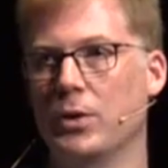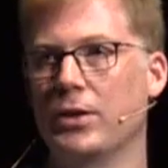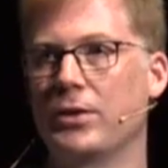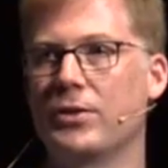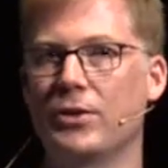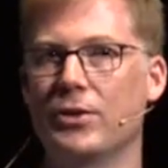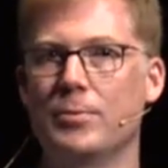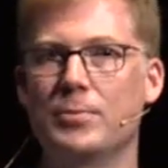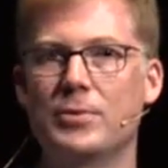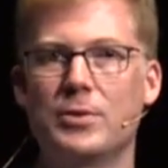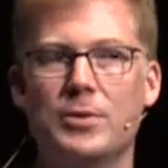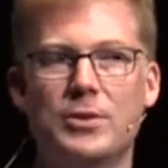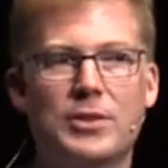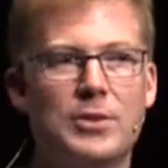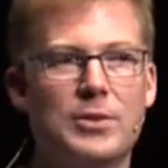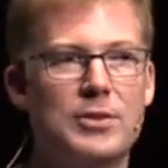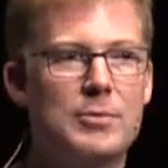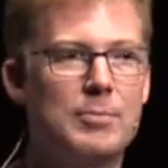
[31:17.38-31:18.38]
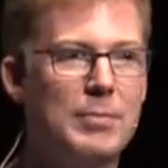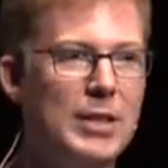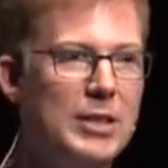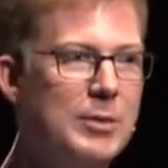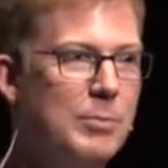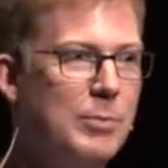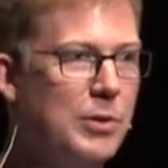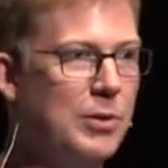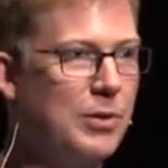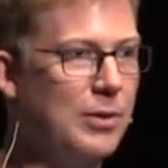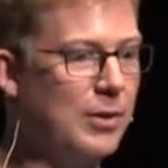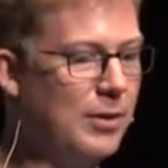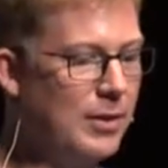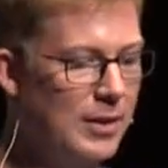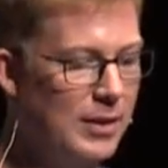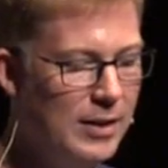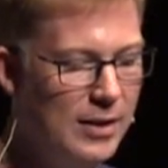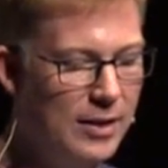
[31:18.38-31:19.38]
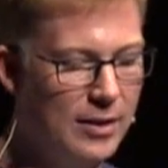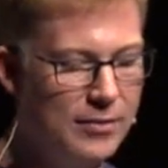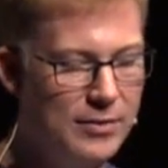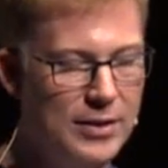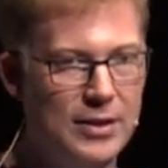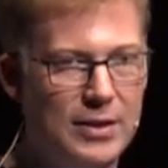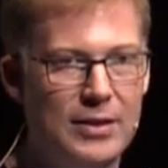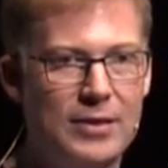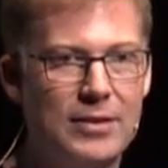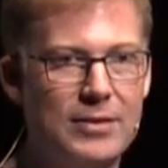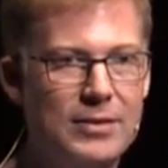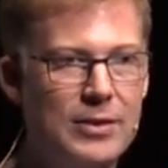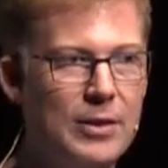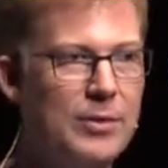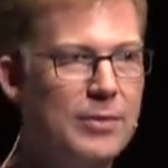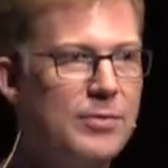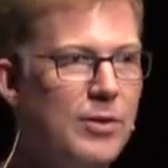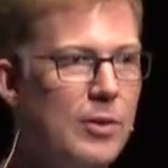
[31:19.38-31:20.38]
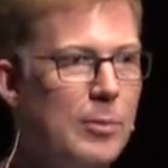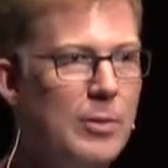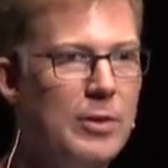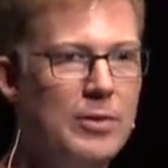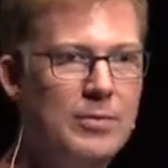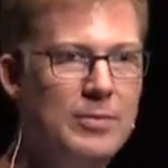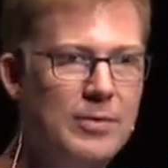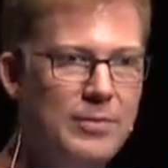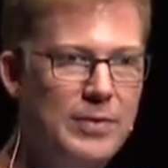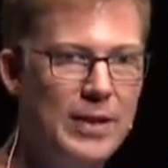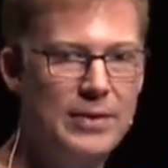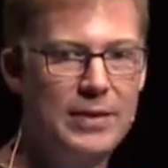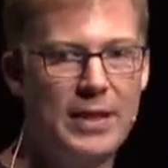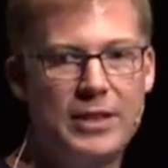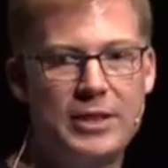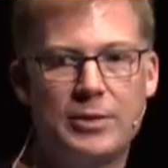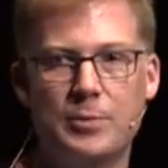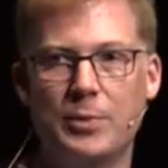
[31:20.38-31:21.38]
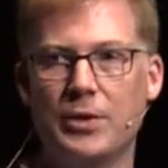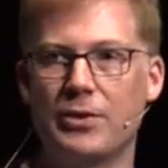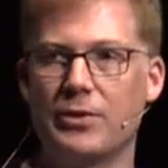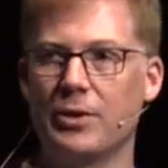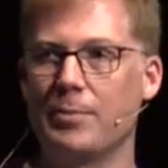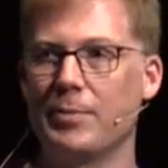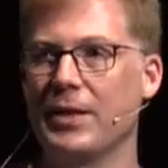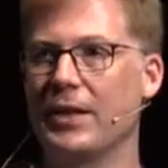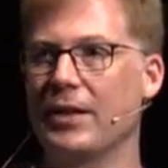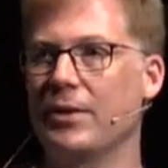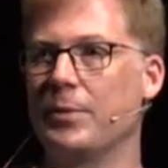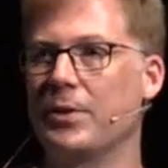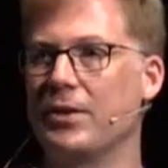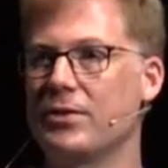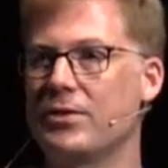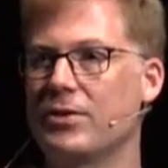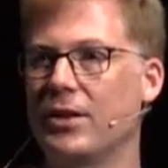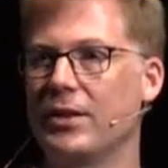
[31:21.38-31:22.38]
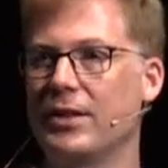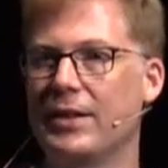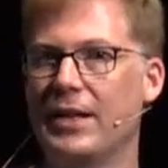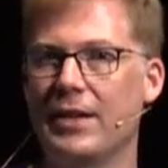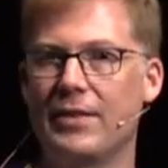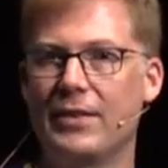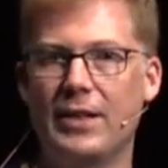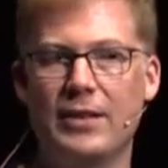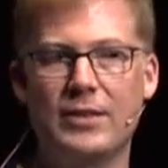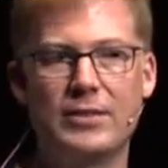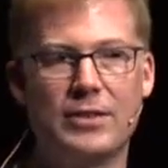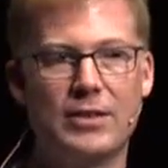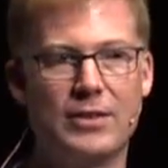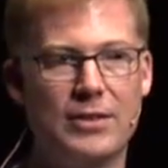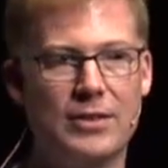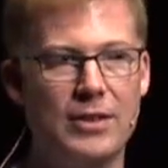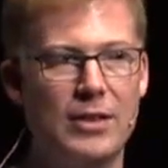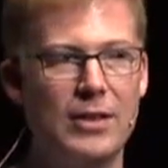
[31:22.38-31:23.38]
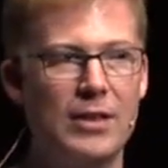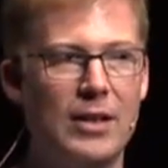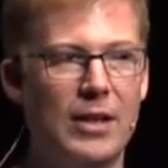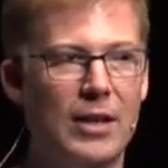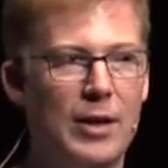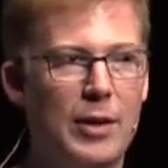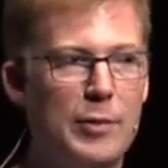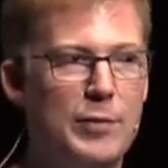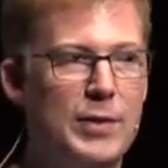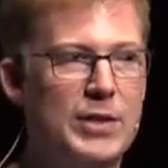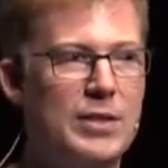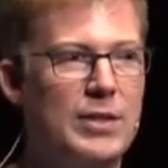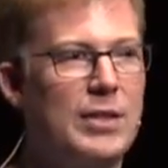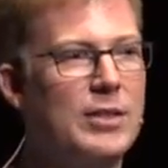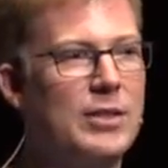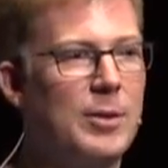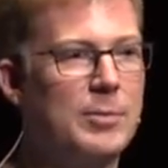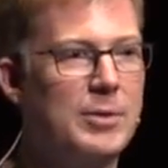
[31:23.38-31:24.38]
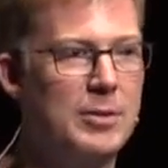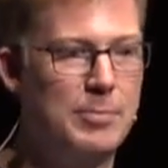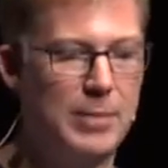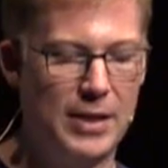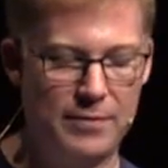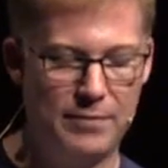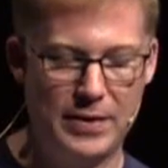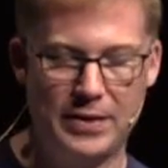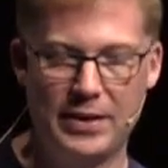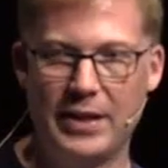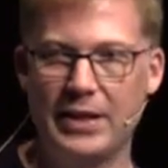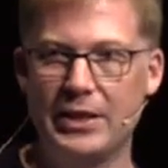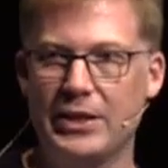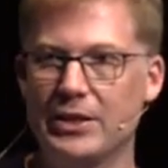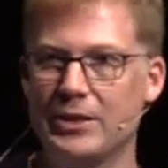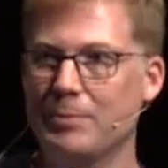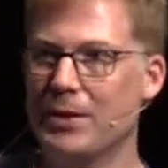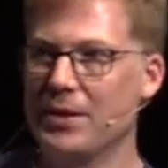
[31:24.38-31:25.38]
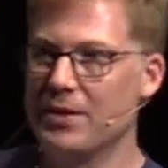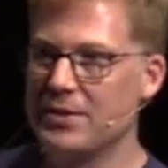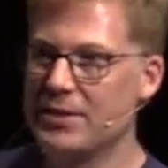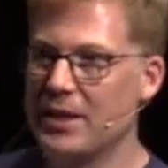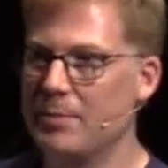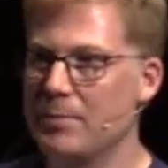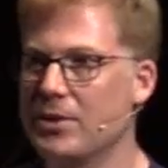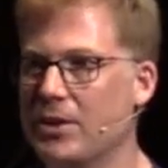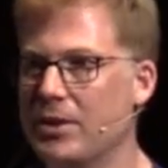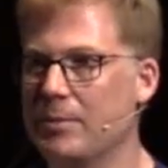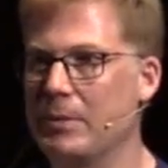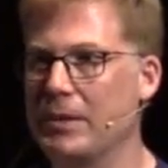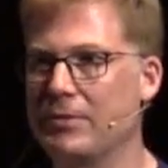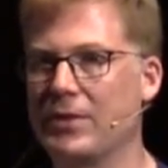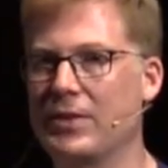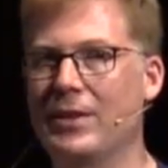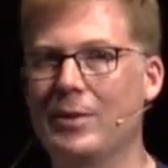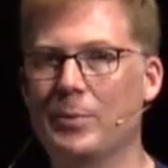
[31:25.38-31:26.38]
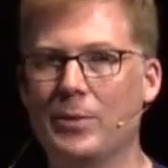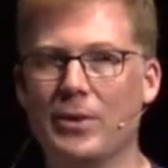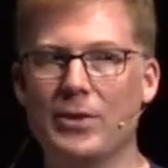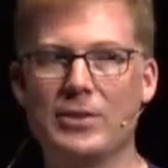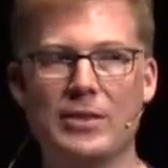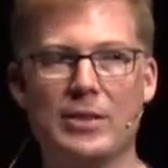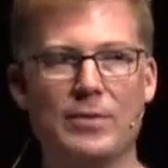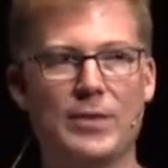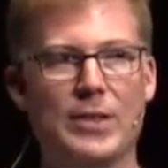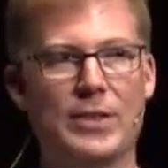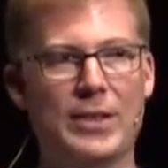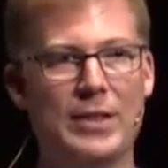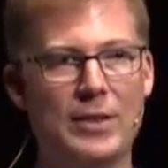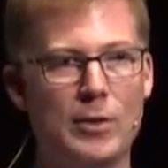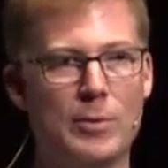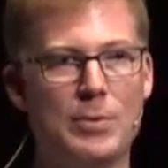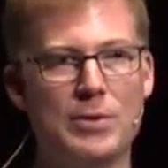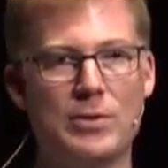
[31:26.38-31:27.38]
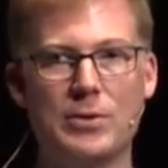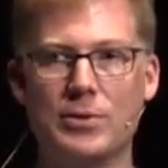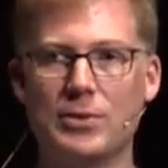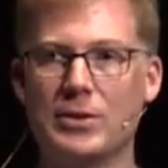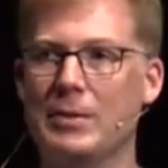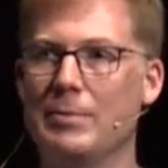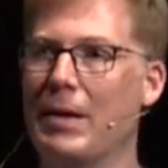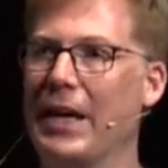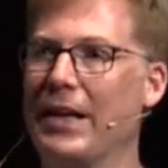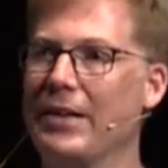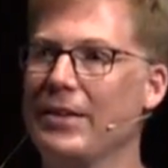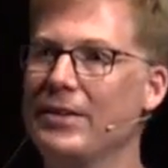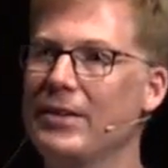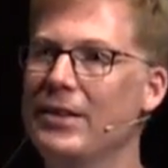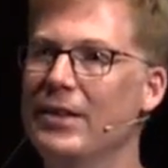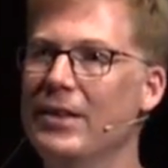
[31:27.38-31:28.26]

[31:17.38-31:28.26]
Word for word: work groups, so it's much more of a formal foundation work group there, where it's trying to get things that are officially adopted by the foundation, but at the same time everything works in a very open sourcey manner.